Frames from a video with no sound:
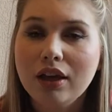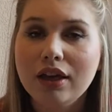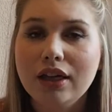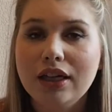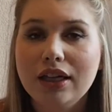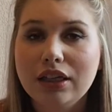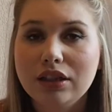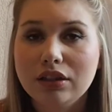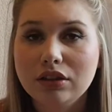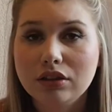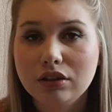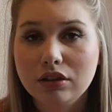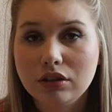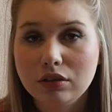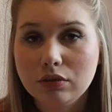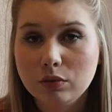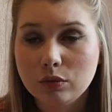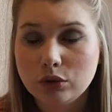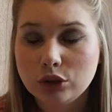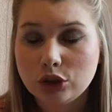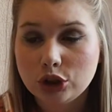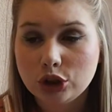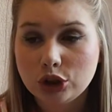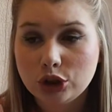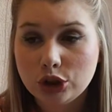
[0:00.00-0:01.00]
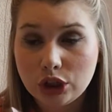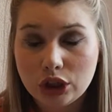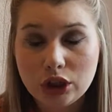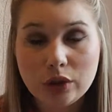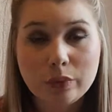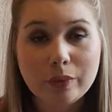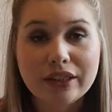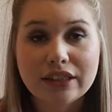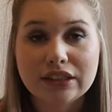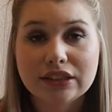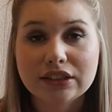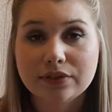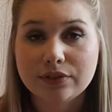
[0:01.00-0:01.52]
It was too
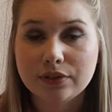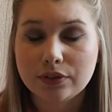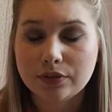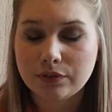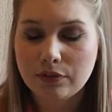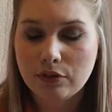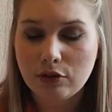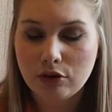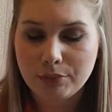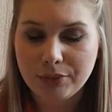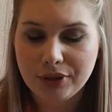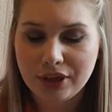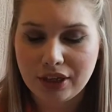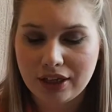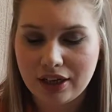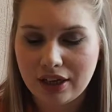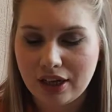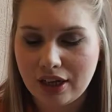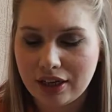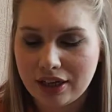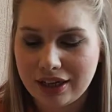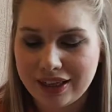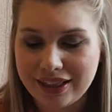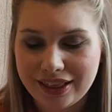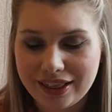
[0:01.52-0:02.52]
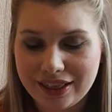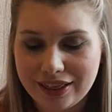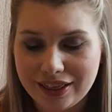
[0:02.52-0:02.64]
wet of a formula, and I